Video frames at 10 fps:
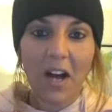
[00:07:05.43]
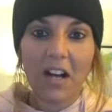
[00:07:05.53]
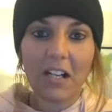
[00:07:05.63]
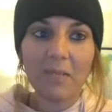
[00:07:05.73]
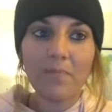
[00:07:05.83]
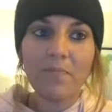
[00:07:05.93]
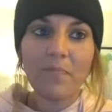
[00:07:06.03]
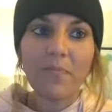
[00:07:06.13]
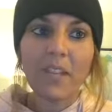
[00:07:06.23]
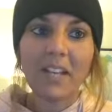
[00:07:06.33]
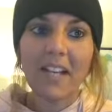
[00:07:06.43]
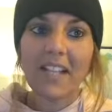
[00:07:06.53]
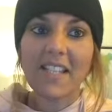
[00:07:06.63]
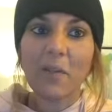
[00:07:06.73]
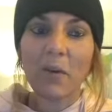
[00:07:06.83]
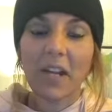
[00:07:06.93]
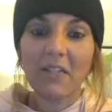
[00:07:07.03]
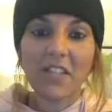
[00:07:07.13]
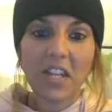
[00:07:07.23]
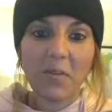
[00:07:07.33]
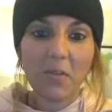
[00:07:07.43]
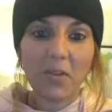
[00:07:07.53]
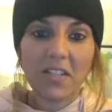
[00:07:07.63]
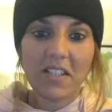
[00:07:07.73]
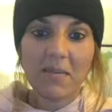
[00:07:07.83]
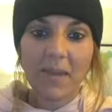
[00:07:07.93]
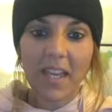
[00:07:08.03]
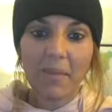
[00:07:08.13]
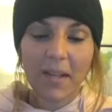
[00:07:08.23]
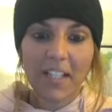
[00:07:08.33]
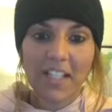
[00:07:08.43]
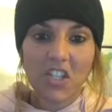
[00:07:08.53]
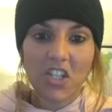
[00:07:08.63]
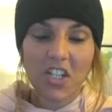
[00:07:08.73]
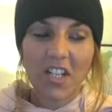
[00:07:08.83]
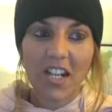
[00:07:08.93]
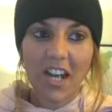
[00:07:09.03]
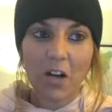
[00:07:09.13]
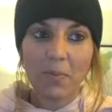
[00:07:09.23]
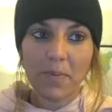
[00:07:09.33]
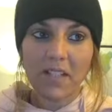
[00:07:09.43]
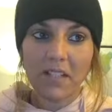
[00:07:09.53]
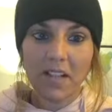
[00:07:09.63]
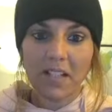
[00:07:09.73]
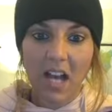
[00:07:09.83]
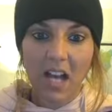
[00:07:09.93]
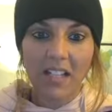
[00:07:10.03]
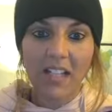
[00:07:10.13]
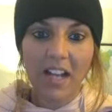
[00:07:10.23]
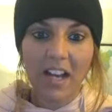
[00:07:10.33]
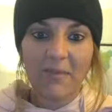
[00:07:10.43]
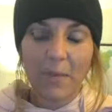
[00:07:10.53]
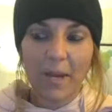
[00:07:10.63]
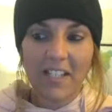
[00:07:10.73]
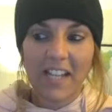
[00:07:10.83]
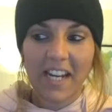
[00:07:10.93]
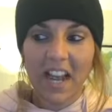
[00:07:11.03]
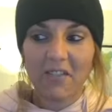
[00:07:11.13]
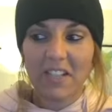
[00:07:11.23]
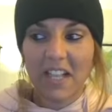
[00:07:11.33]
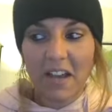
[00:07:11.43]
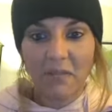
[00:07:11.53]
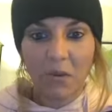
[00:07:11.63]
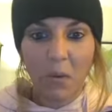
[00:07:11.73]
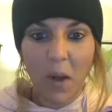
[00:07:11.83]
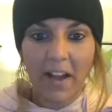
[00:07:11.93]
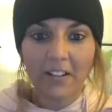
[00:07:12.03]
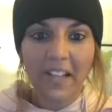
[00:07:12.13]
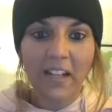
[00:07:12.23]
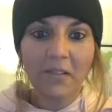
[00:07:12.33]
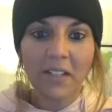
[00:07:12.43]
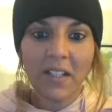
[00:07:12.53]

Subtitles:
Like I said, when I've studied Buddhism and meditation, it helps a ton. I've been meditating every day for a while now,